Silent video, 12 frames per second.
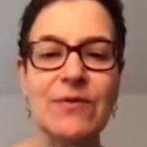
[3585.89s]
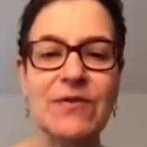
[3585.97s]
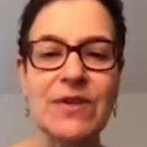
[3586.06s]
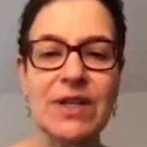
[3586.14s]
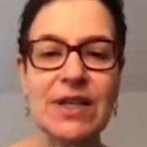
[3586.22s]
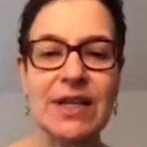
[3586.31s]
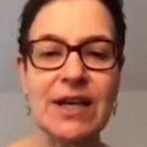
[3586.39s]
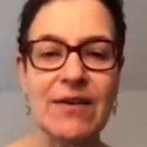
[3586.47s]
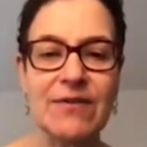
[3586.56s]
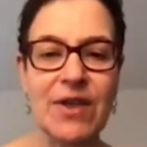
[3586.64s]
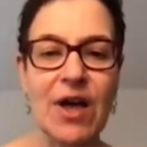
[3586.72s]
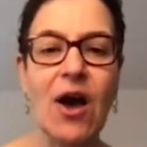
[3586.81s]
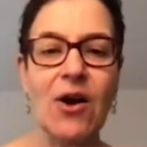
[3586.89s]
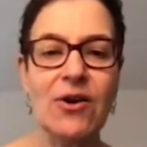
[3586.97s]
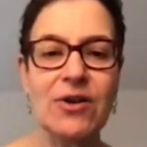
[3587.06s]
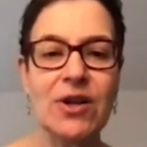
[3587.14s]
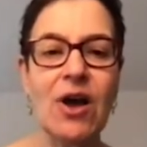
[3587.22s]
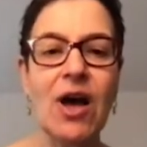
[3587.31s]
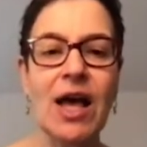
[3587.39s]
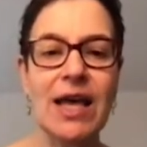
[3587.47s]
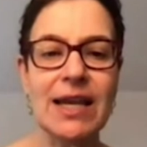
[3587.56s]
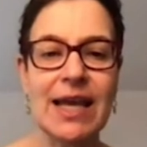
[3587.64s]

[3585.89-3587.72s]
feeling of the R naught,